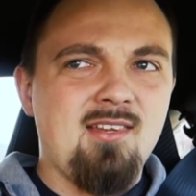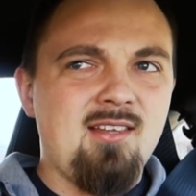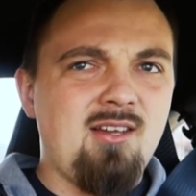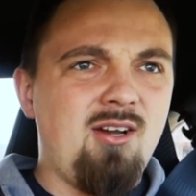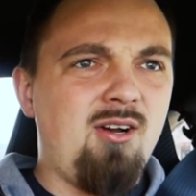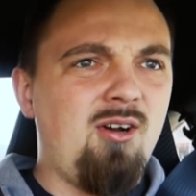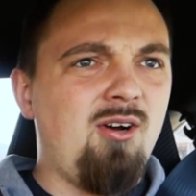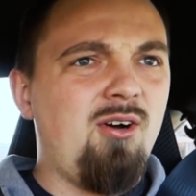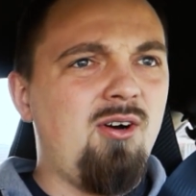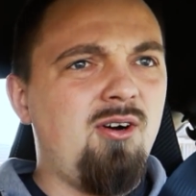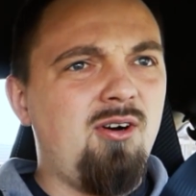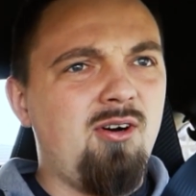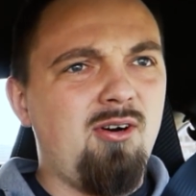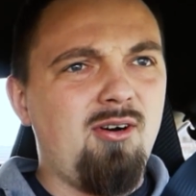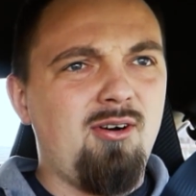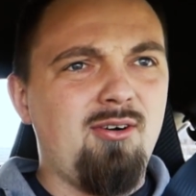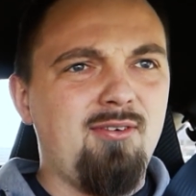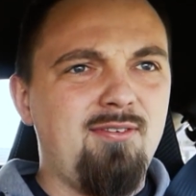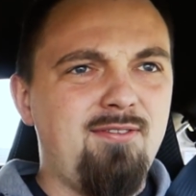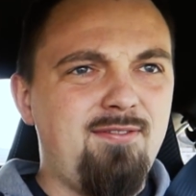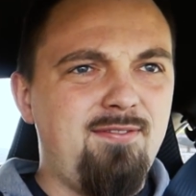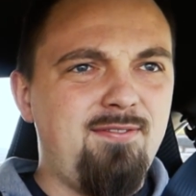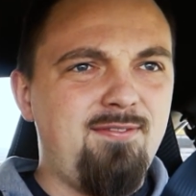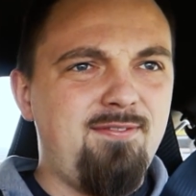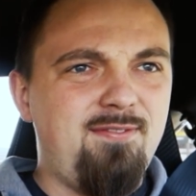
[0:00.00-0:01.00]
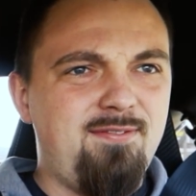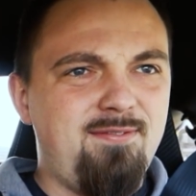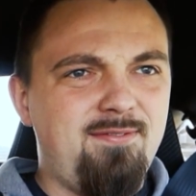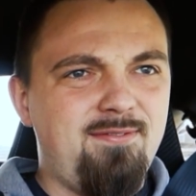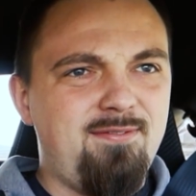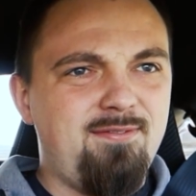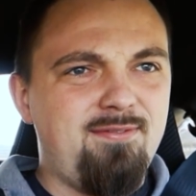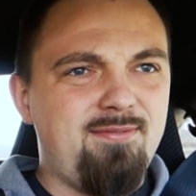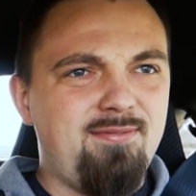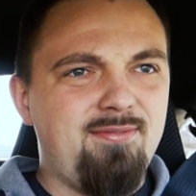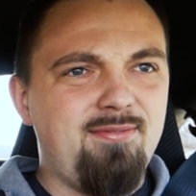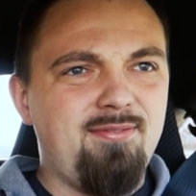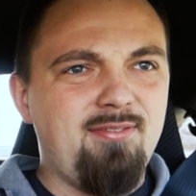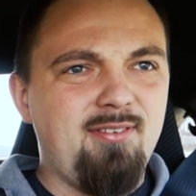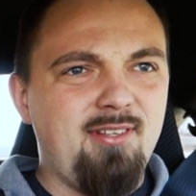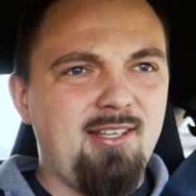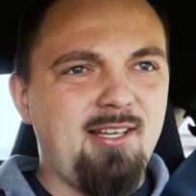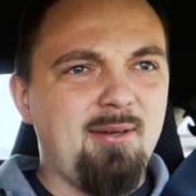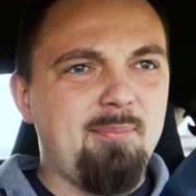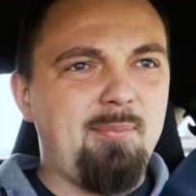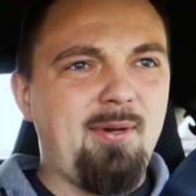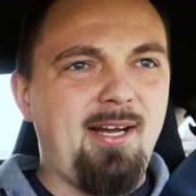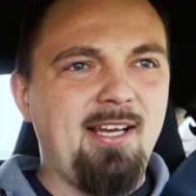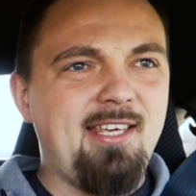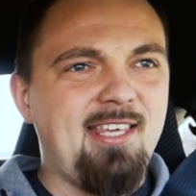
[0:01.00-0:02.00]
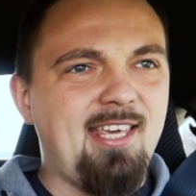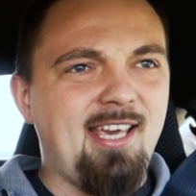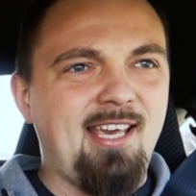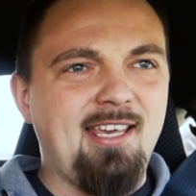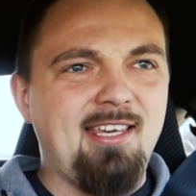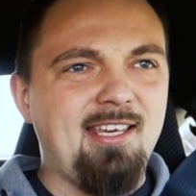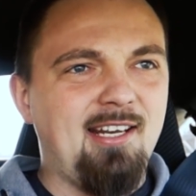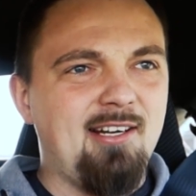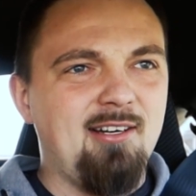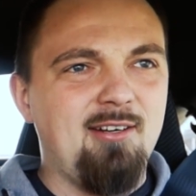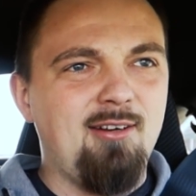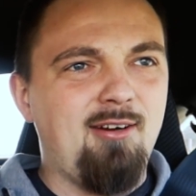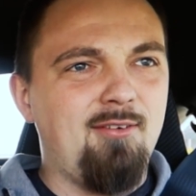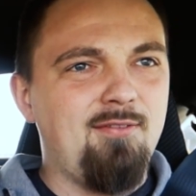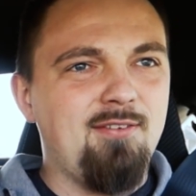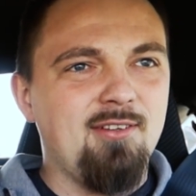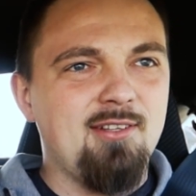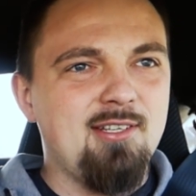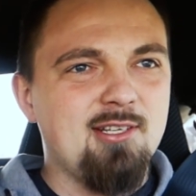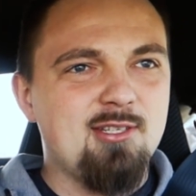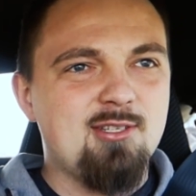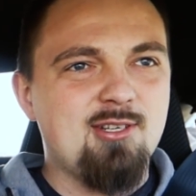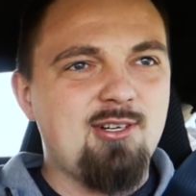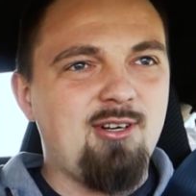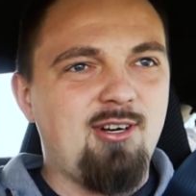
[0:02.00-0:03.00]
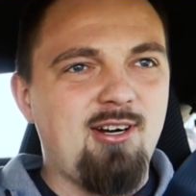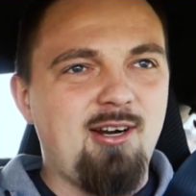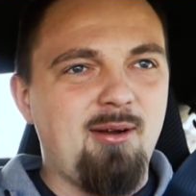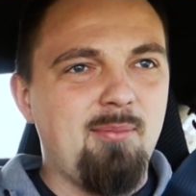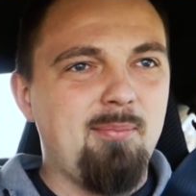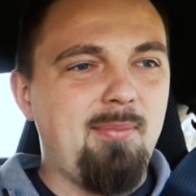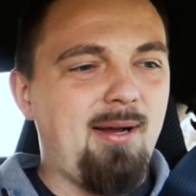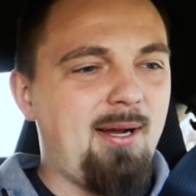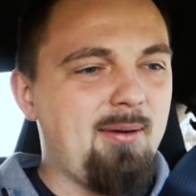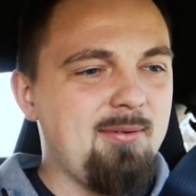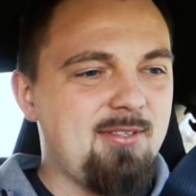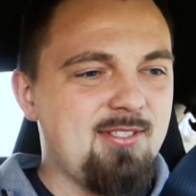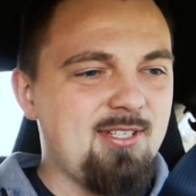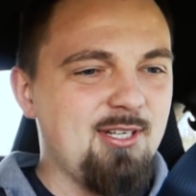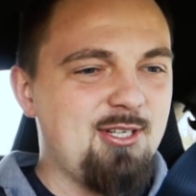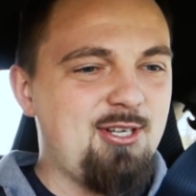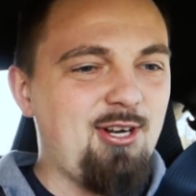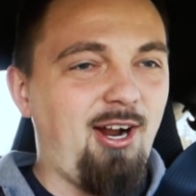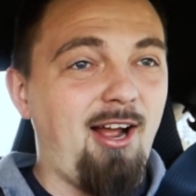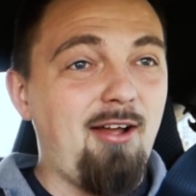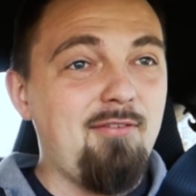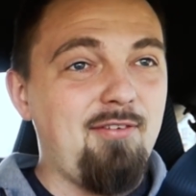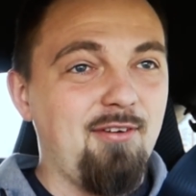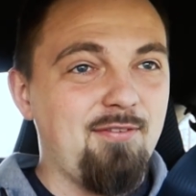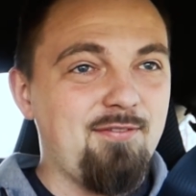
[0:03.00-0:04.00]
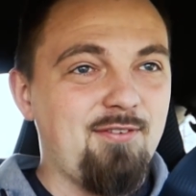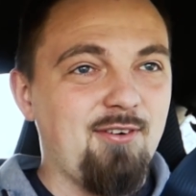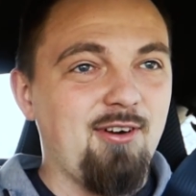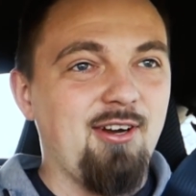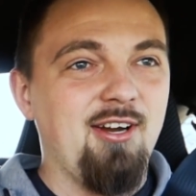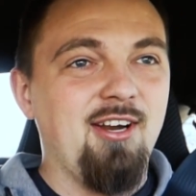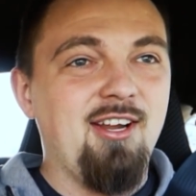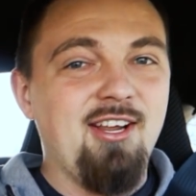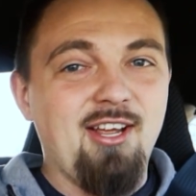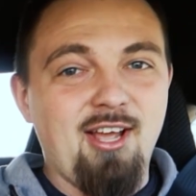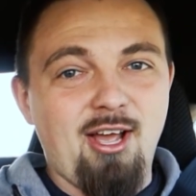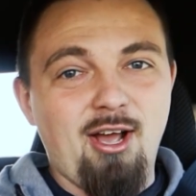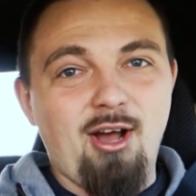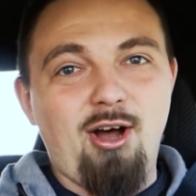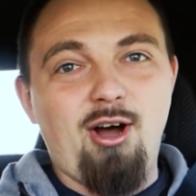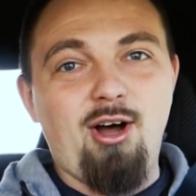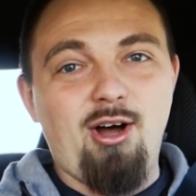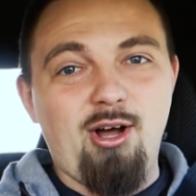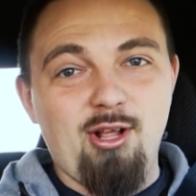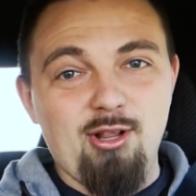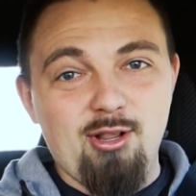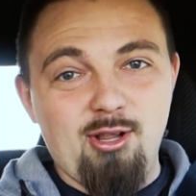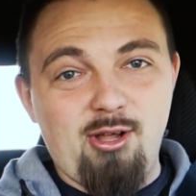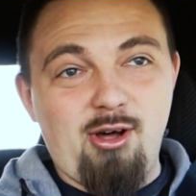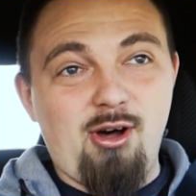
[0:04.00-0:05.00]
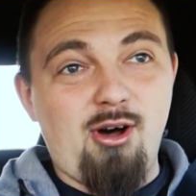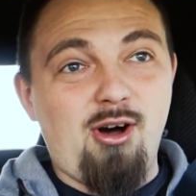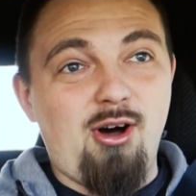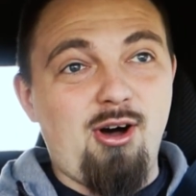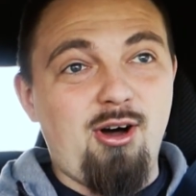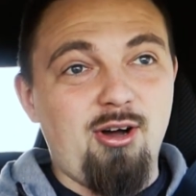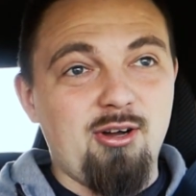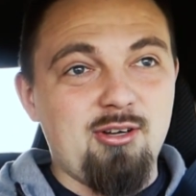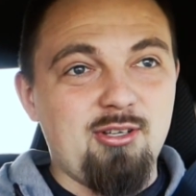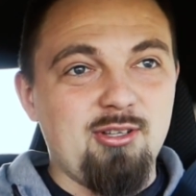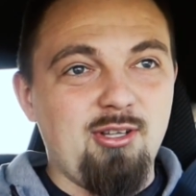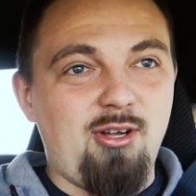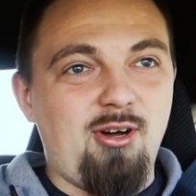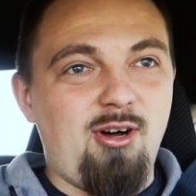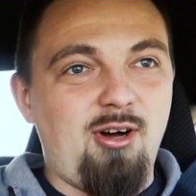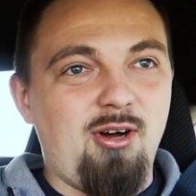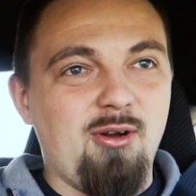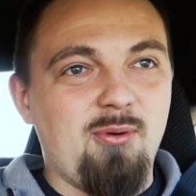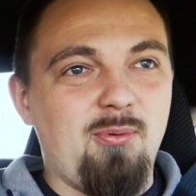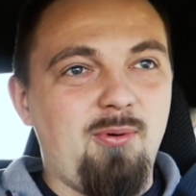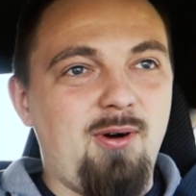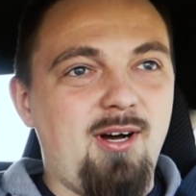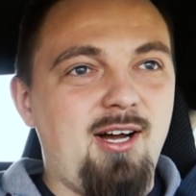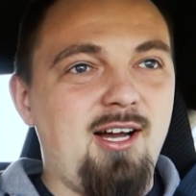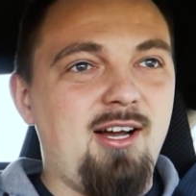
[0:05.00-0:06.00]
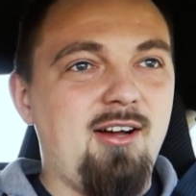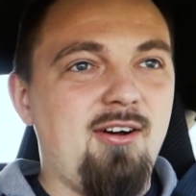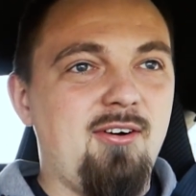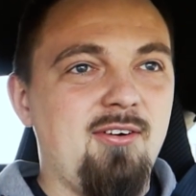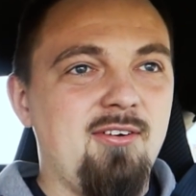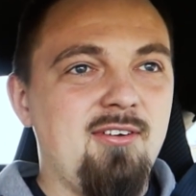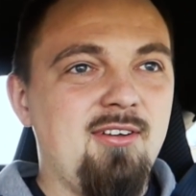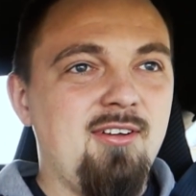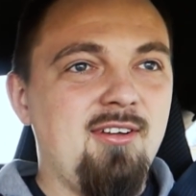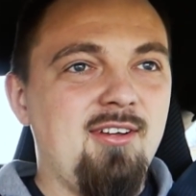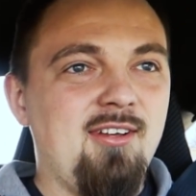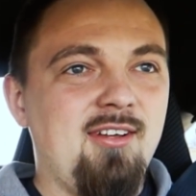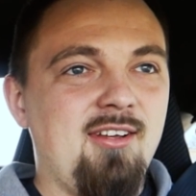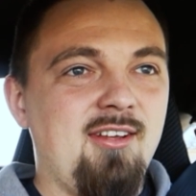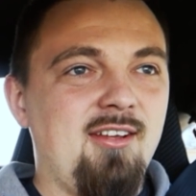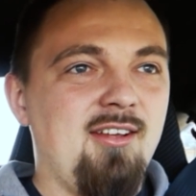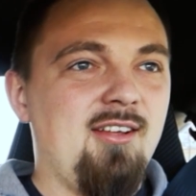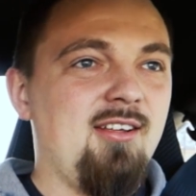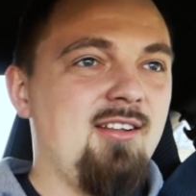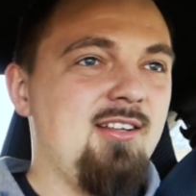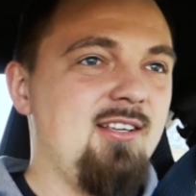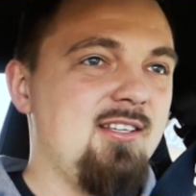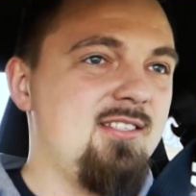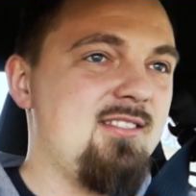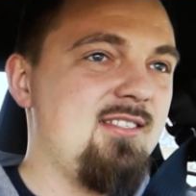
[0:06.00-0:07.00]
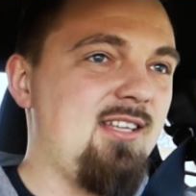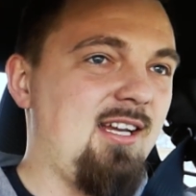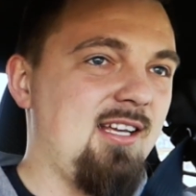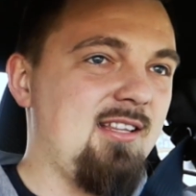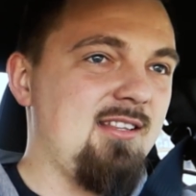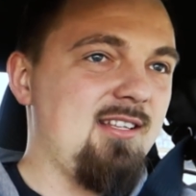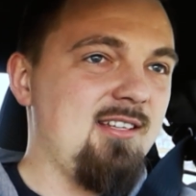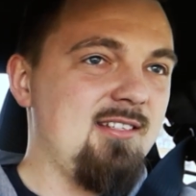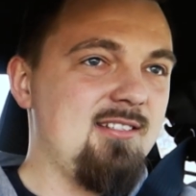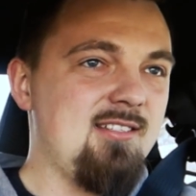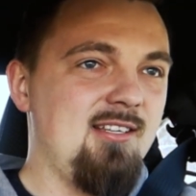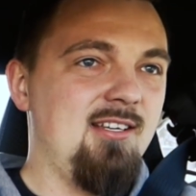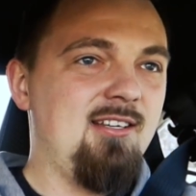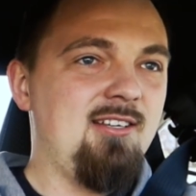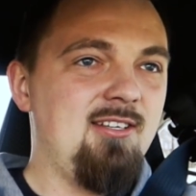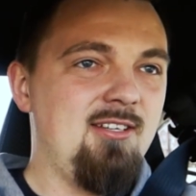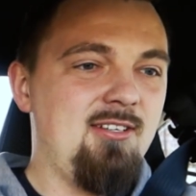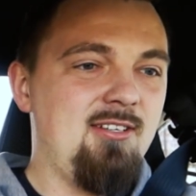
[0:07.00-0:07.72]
Oh, flip. I can't get enough of this car. I'm about to drive it for a long while. Let's take this.